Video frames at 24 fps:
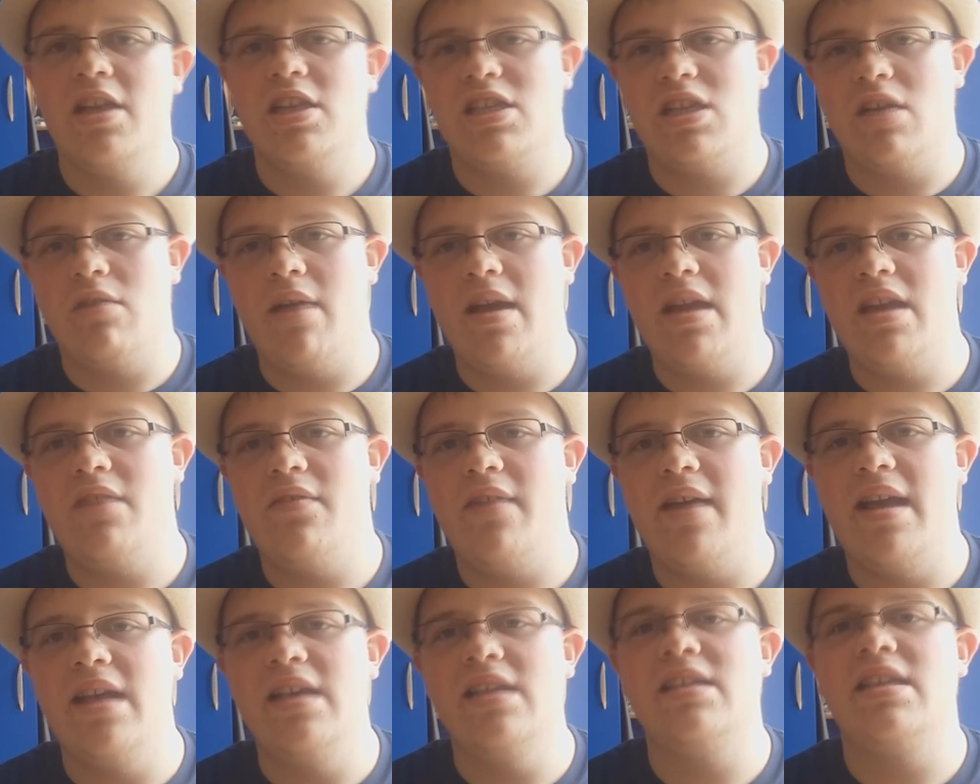So
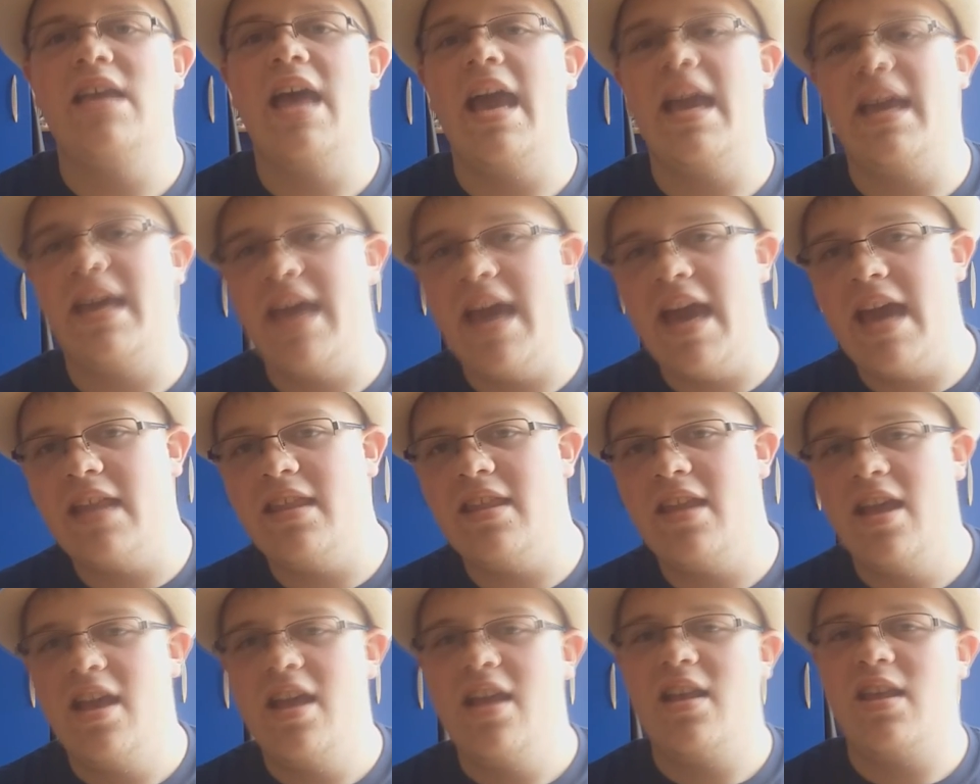anyways,
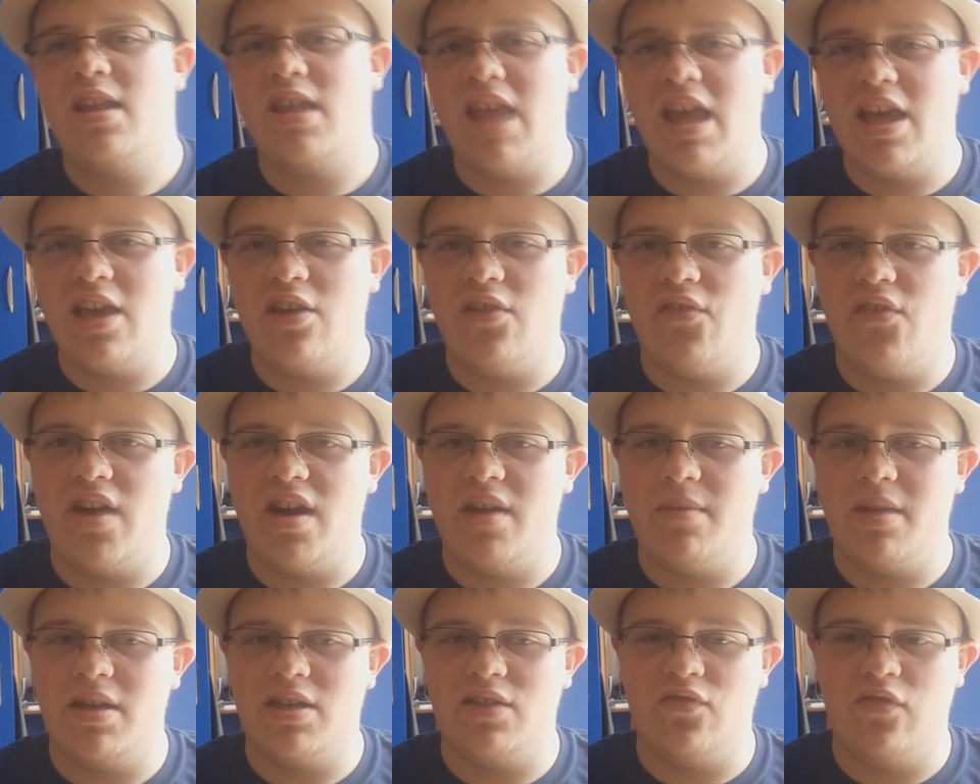again, thank you
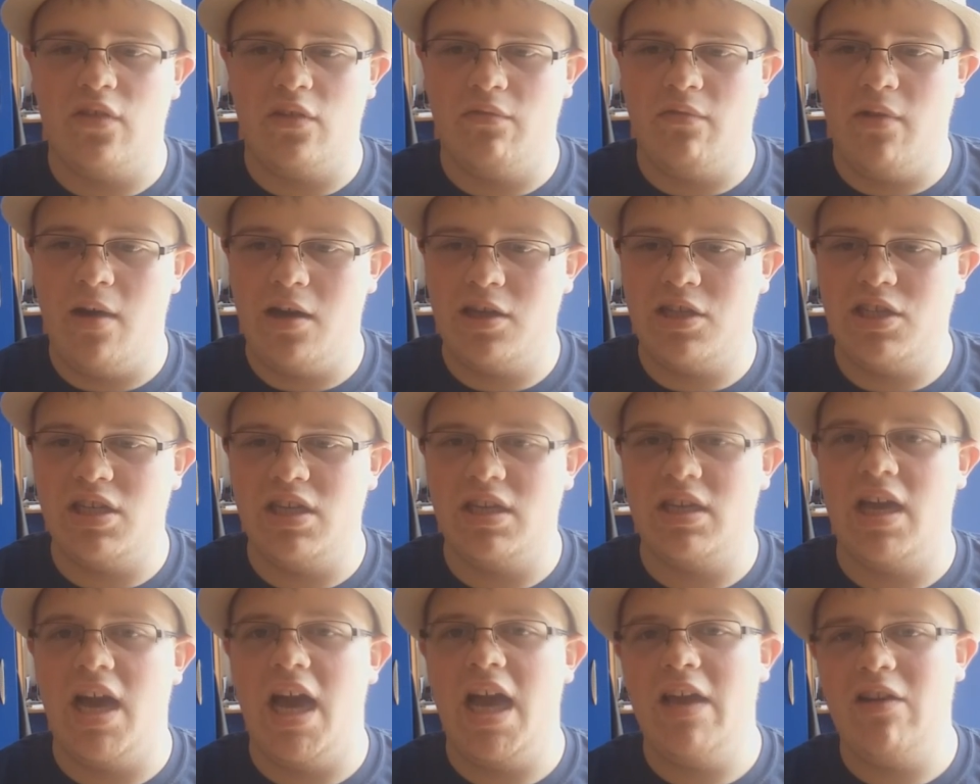very much for
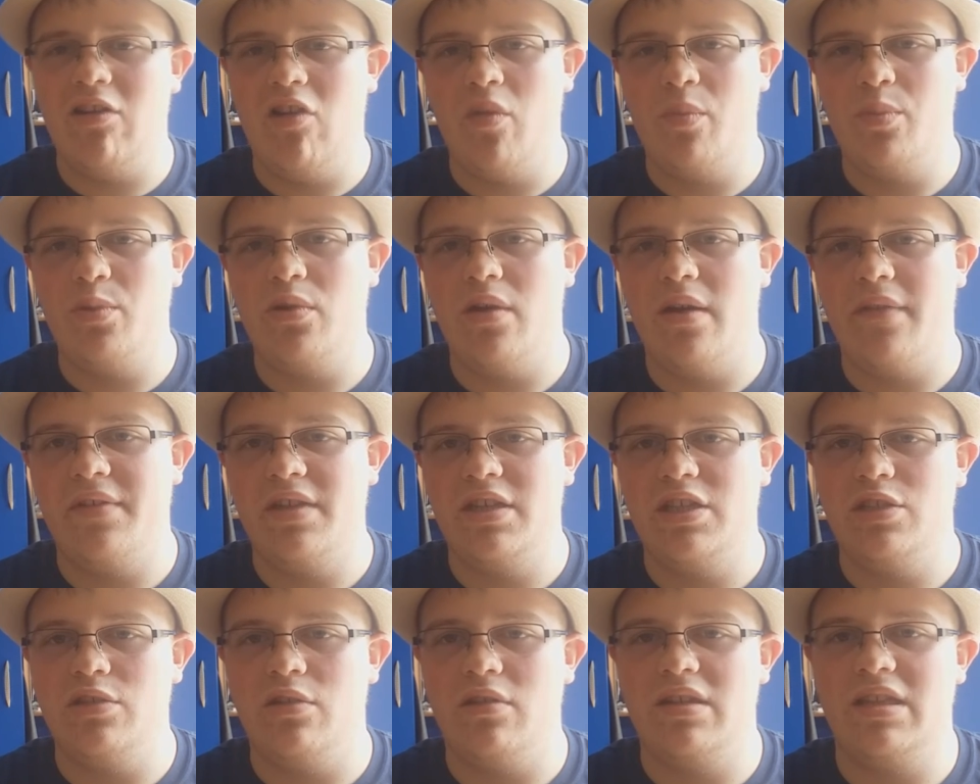watching. I hope you have
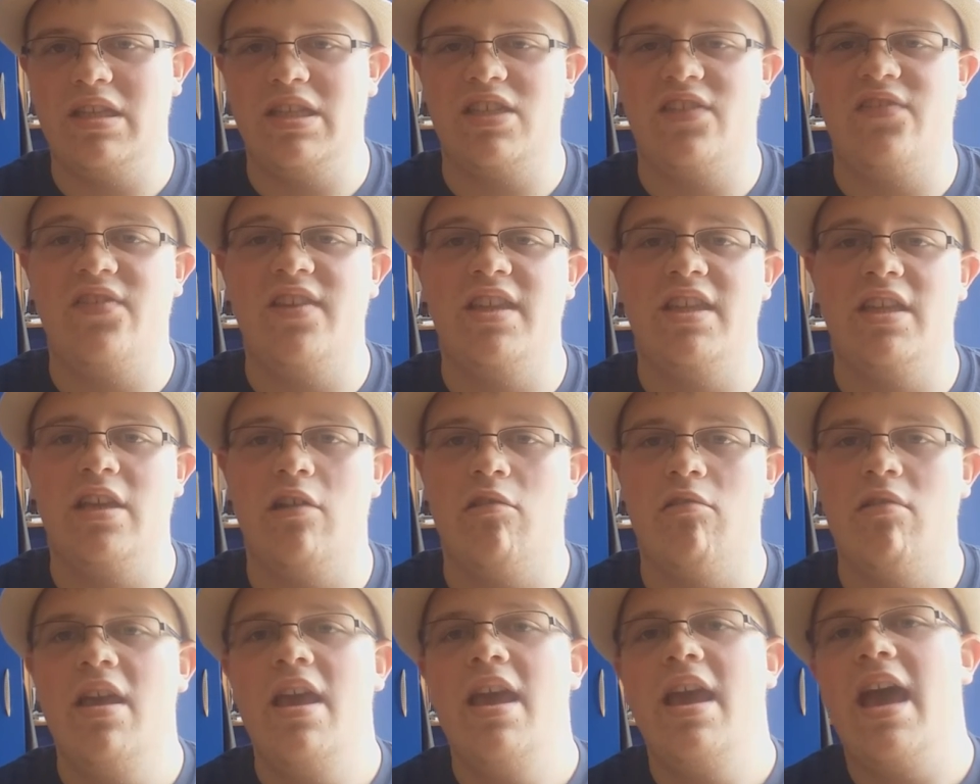enjoyed this
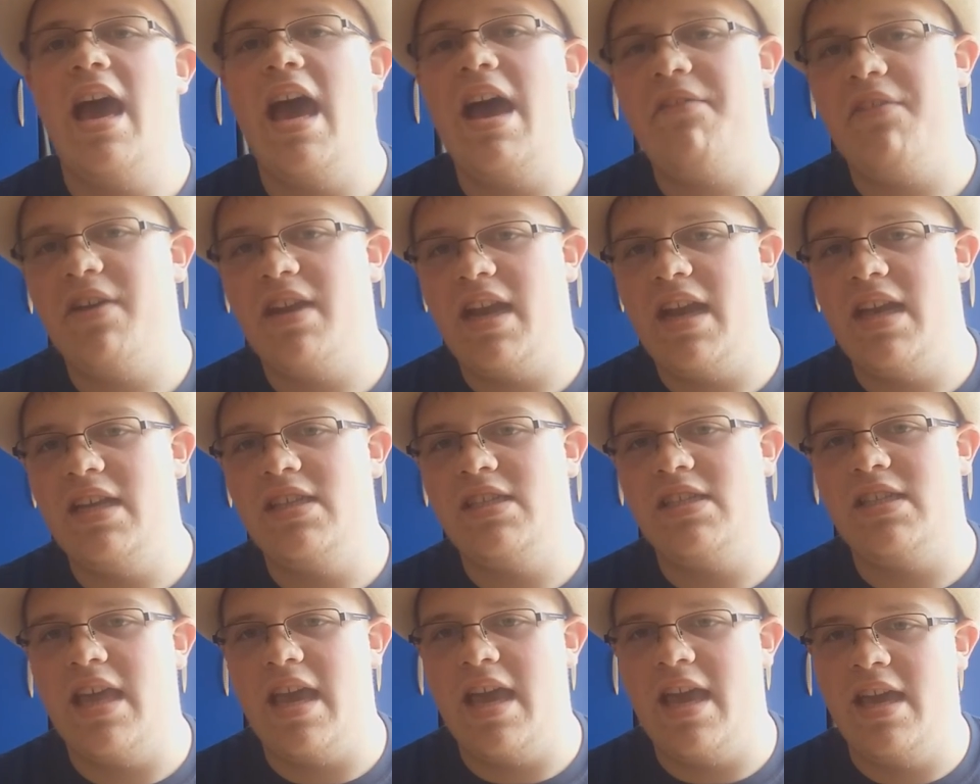video. Have a
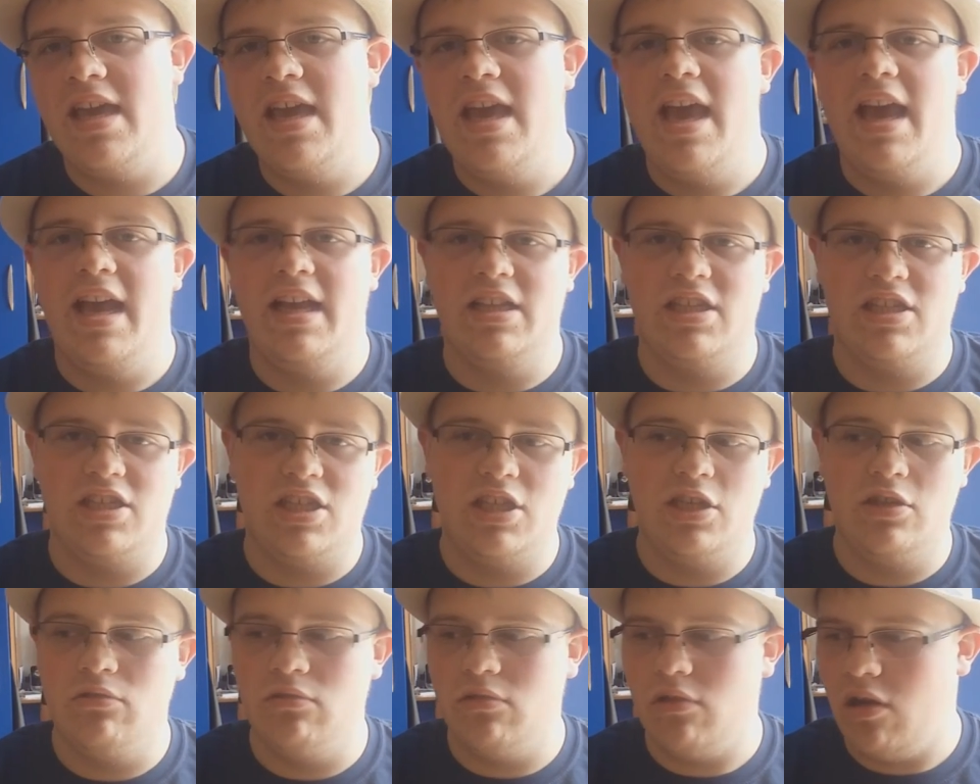nice day and
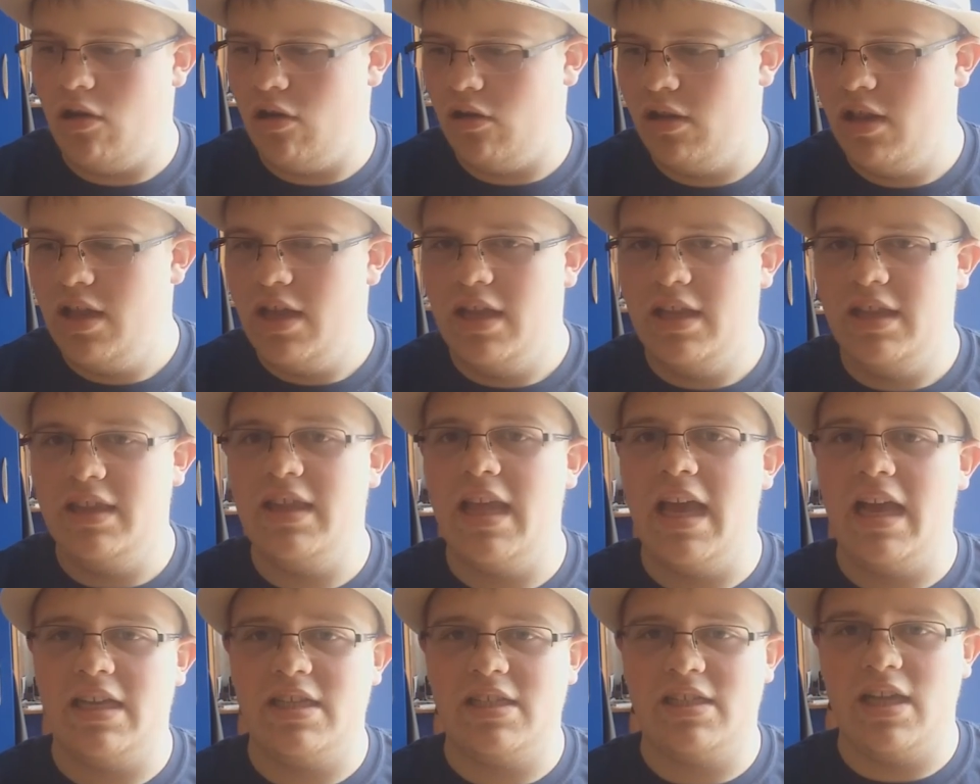see you all
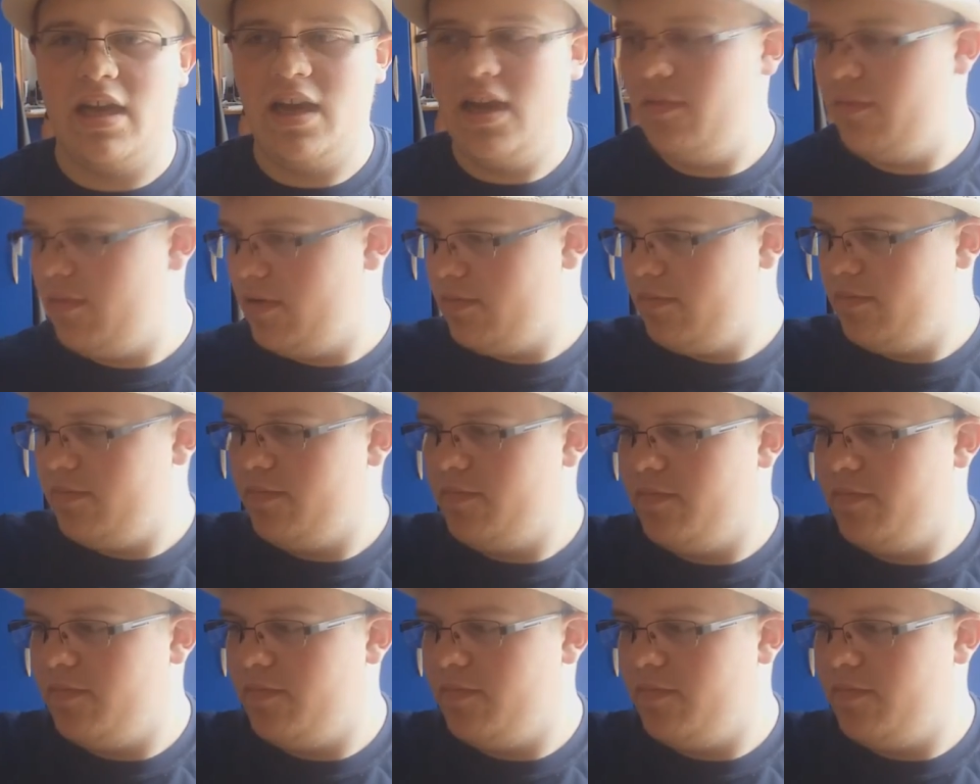next time.